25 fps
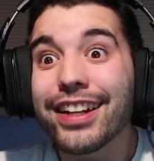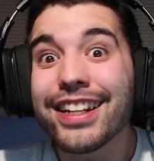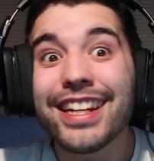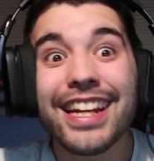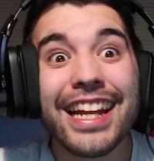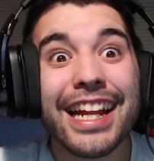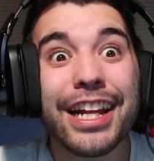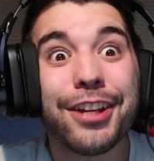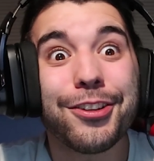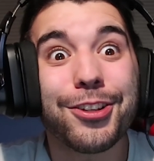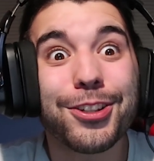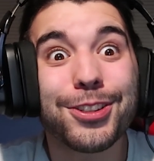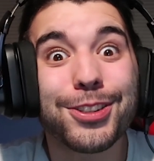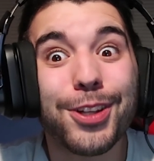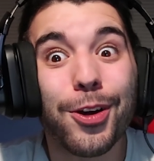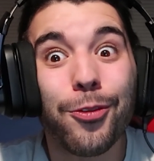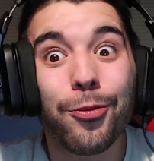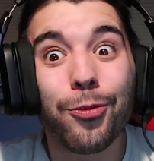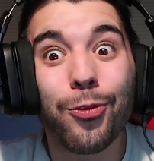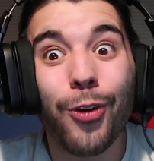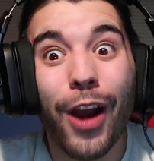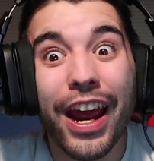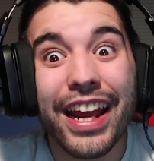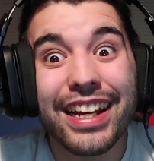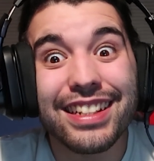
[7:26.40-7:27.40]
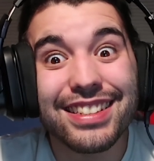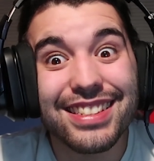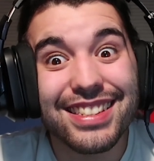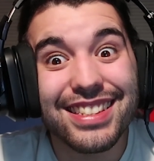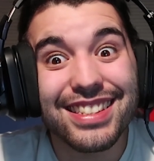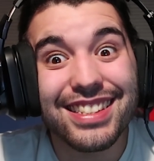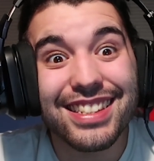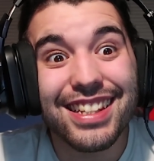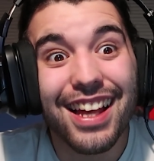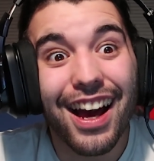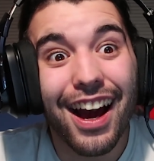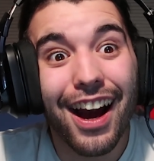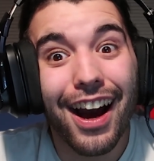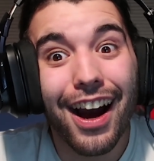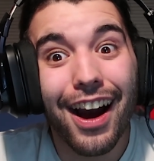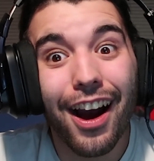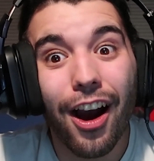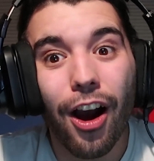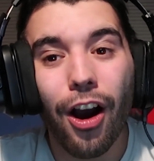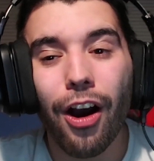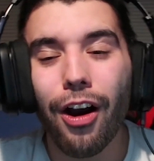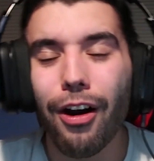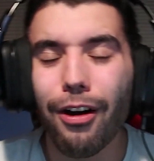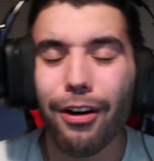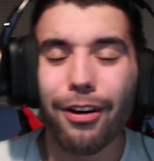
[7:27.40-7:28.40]
Did he just erase?
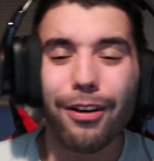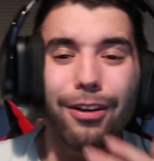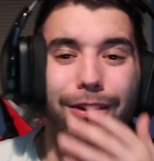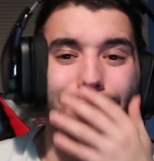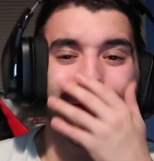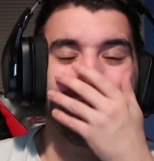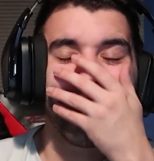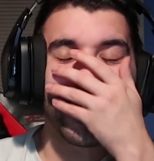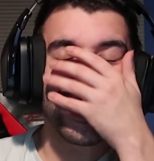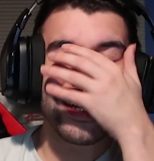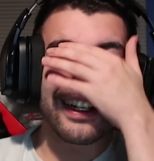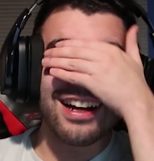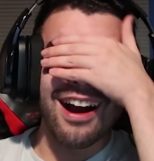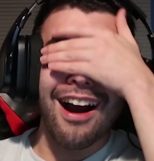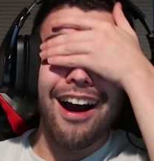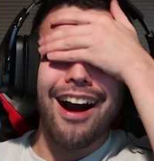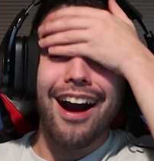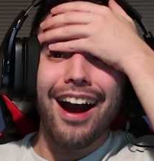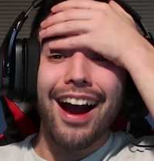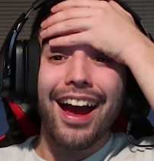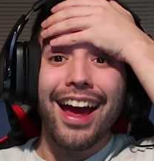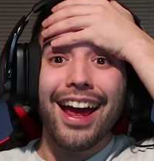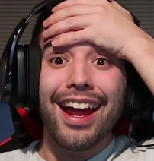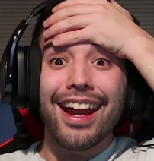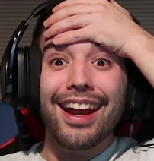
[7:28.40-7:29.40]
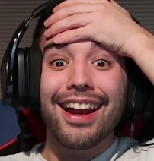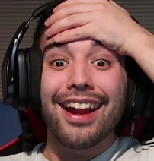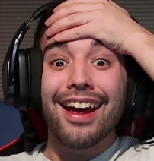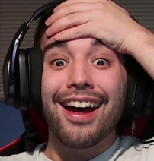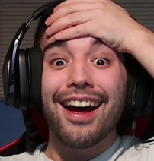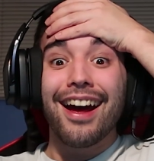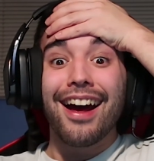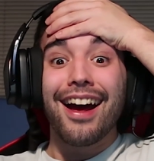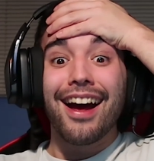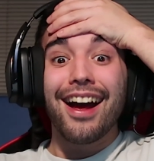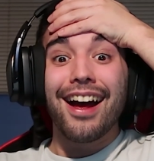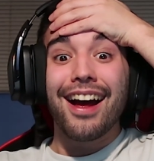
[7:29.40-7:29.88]
Oh my god!